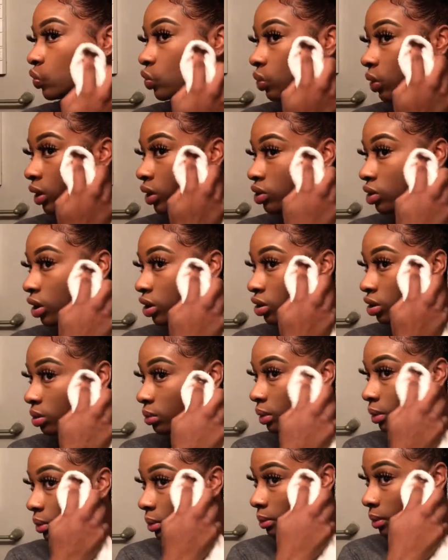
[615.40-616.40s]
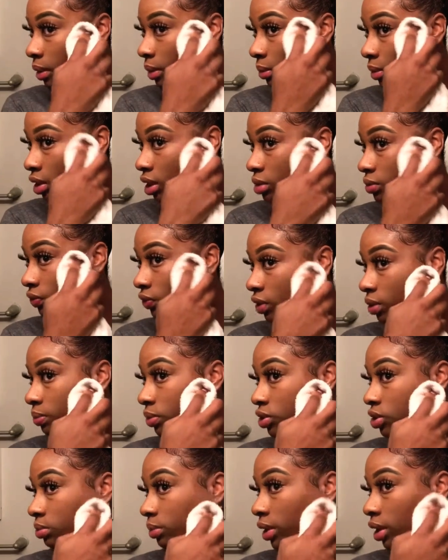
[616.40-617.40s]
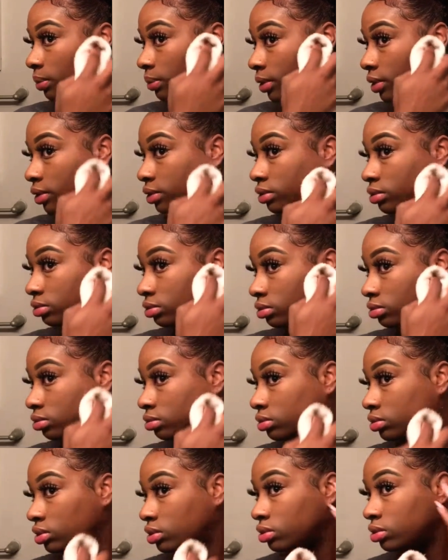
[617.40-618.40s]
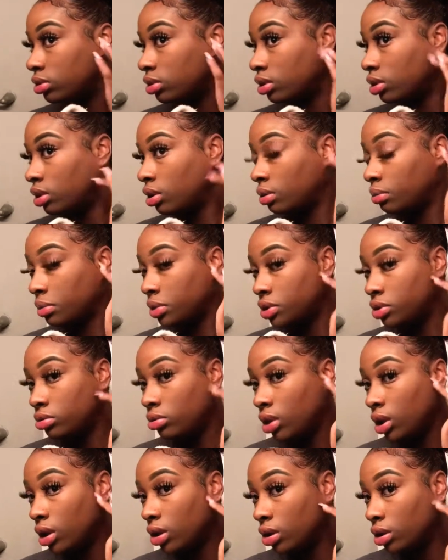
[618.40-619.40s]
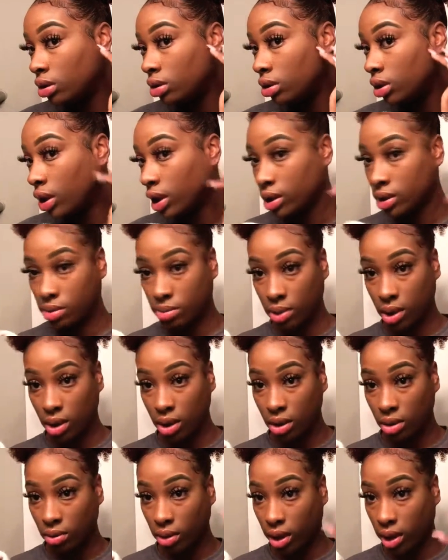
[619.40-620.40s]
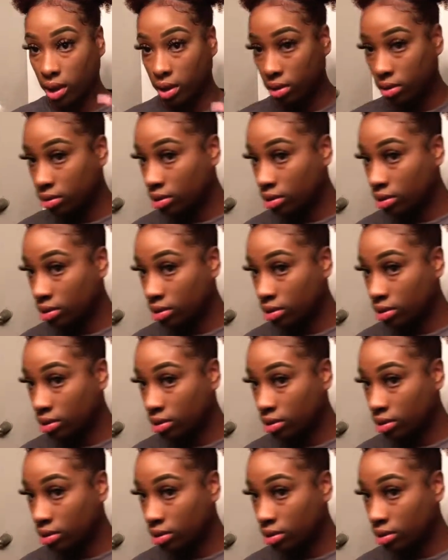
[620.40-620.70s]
So you try to do your baby hair before you put your makeup on. But you didn't. That's me right now.